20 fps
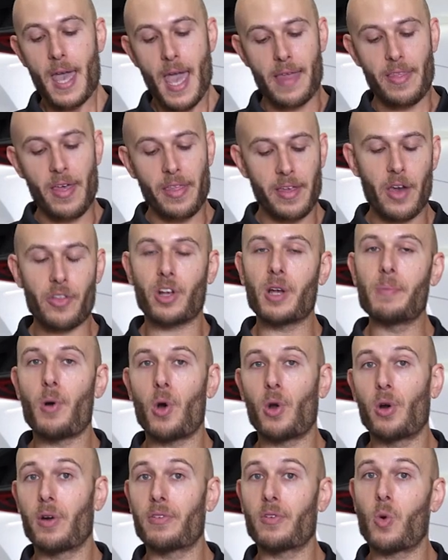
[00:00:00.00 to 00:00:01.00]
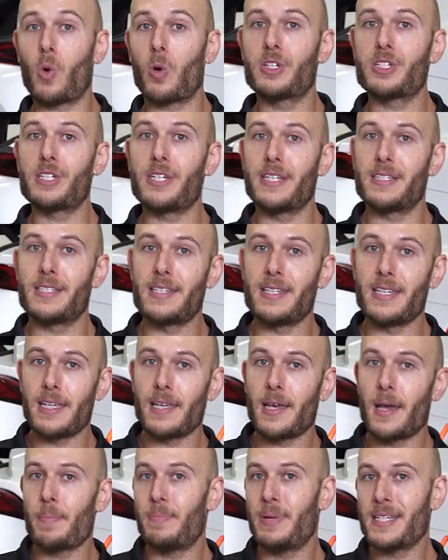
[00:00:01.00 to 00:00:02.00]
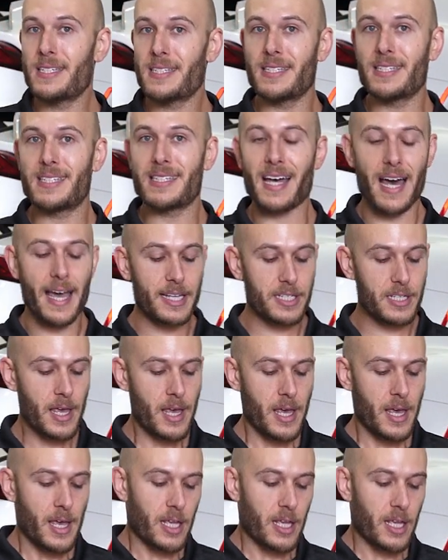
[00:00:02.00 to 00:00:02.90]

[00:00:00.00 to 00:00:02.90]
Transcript: And then the other component, of course, is the piston size.